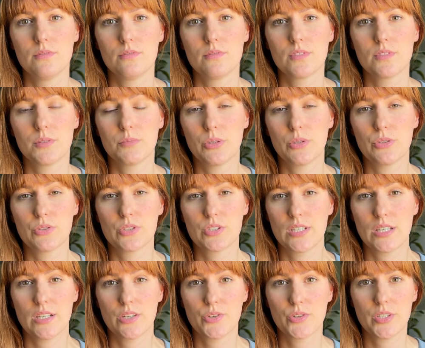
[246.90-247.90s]
the most
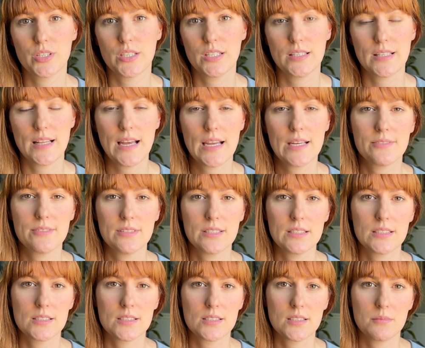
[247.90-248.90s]
sacred
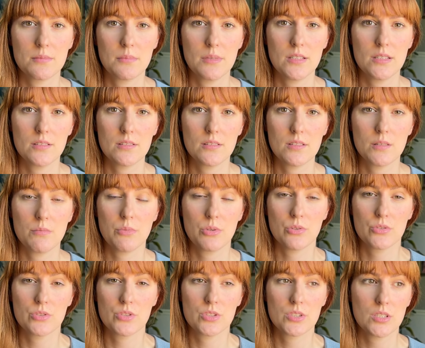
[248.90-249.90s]
aliveness, the, ma- the
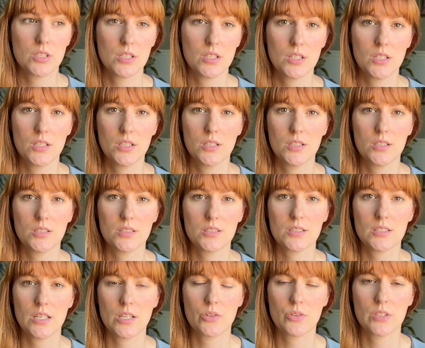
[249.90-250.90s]
most
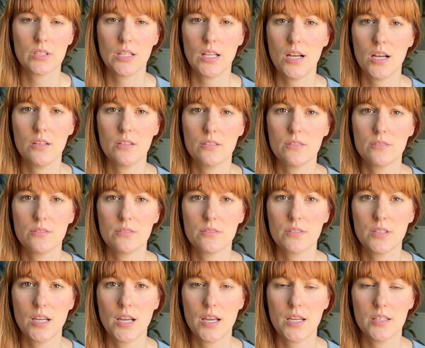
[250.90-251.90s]
sacred love,
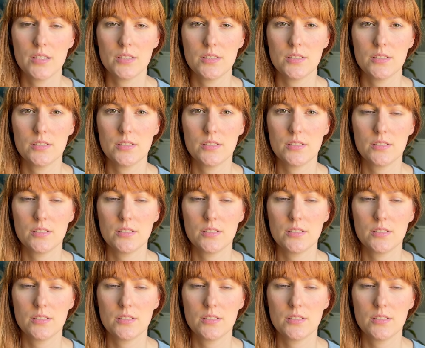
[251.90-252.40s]
and